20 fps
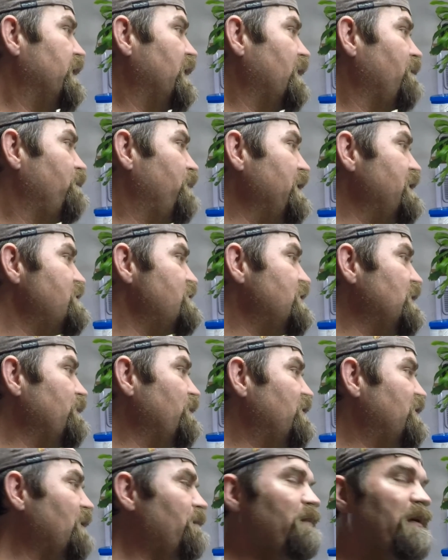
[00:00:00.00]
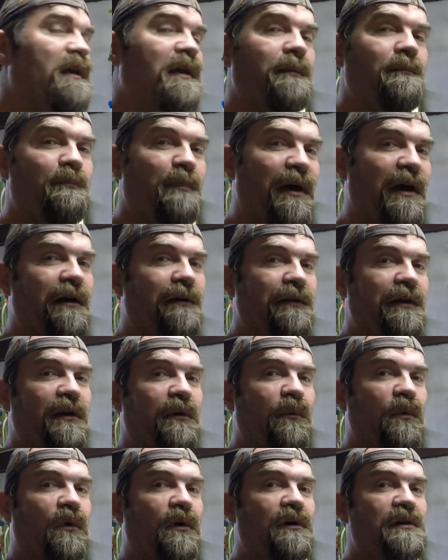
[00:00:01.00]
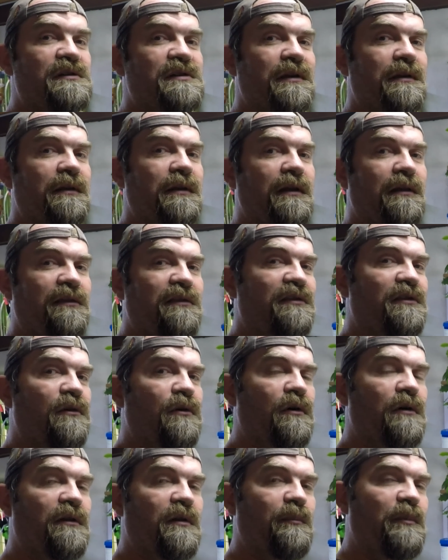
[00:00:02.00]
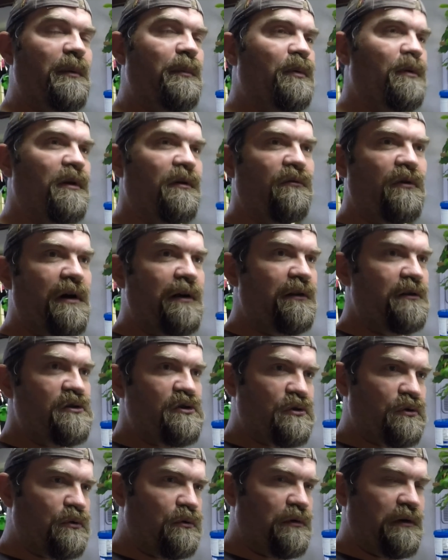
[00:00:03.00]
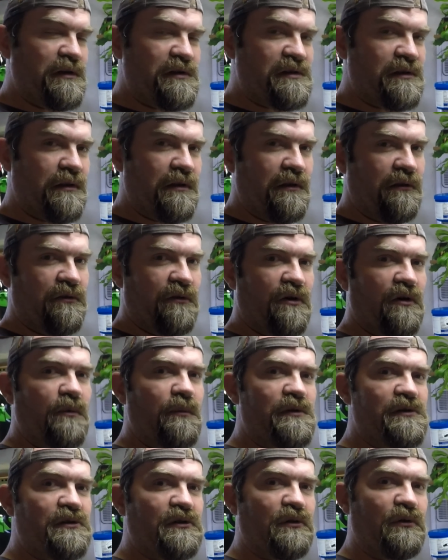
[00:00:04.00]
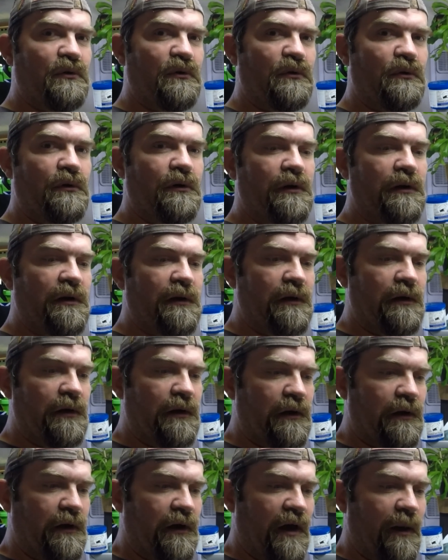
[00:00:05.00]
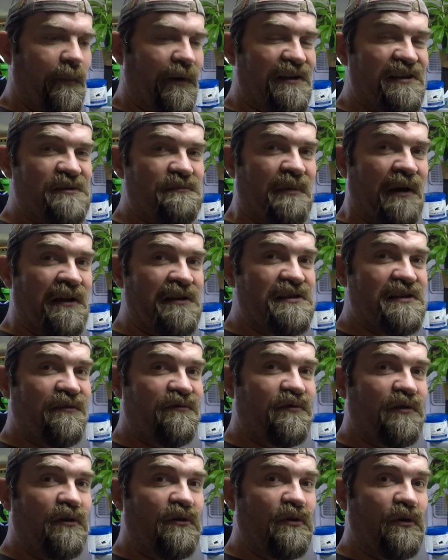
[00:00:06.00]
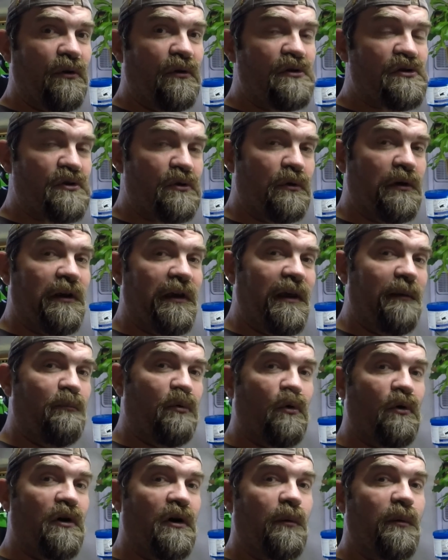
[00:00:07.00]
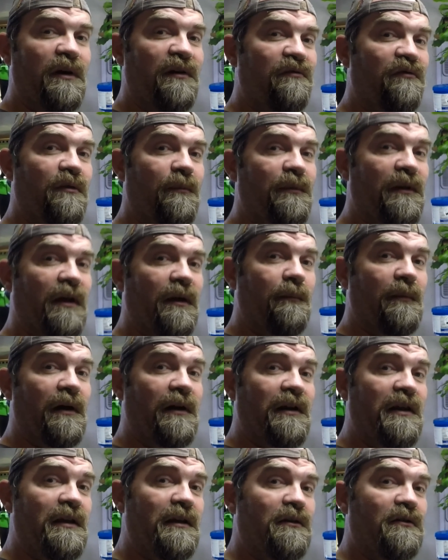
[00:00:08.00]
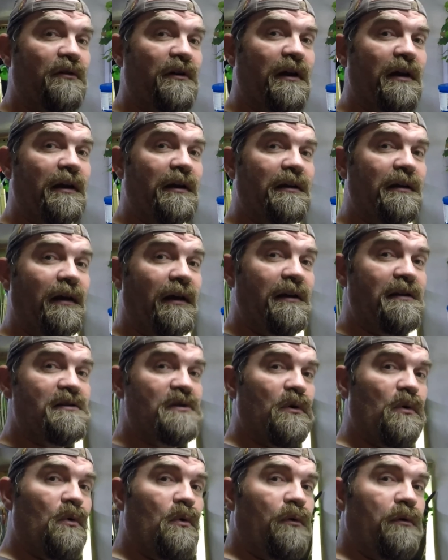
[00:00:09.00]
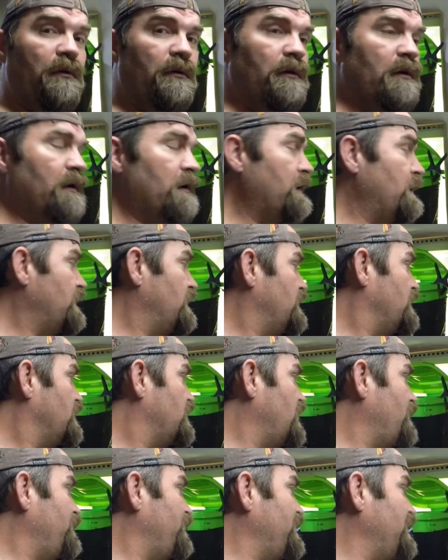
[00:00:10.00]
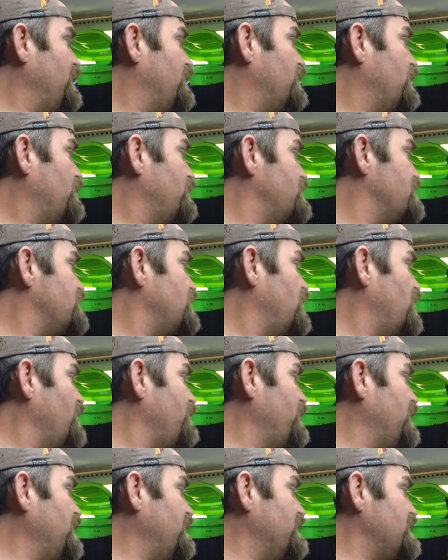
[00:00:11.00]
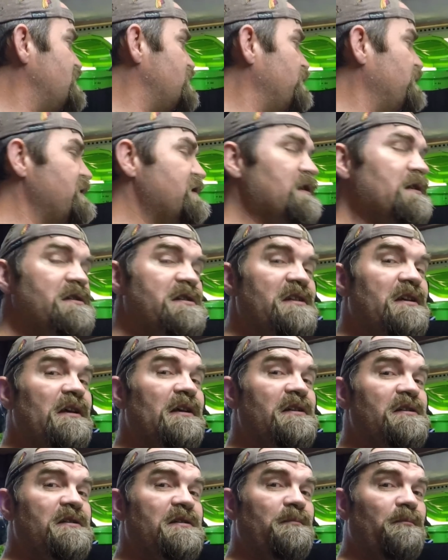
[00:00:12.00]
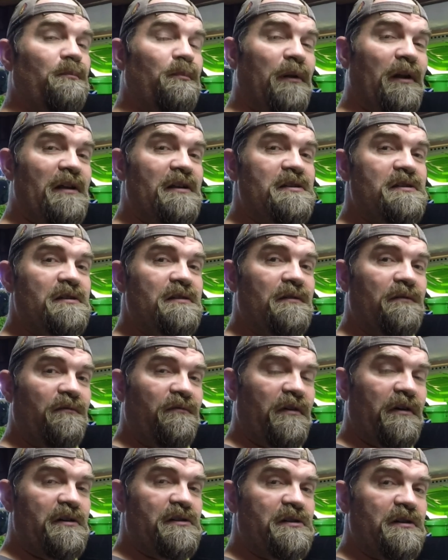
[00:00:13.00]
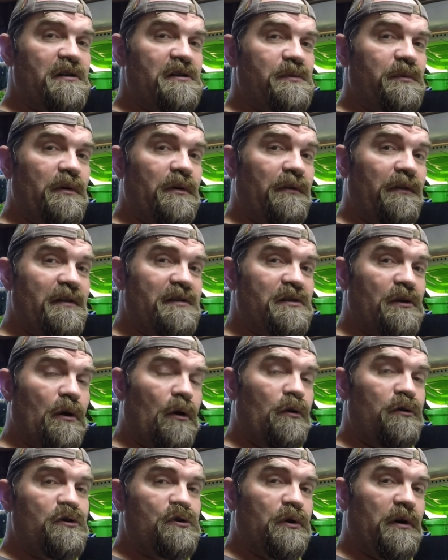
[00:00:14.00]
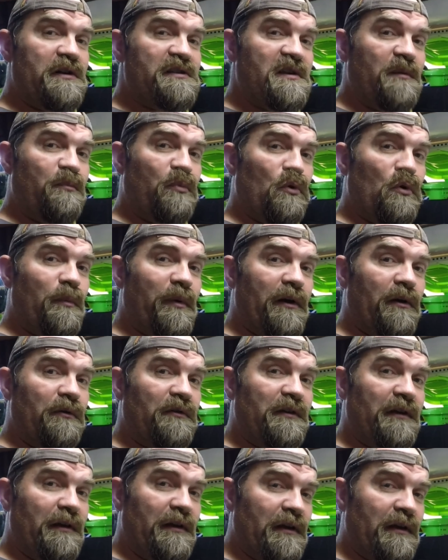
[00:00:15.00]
bee shrimp to be better than it was, and they thought, the people that ran the show, they thought it was too expensive to do, so he broke away from them and he created his own company called Salty Bee, and this one's the GH Plus version as well. This also has a probiotic.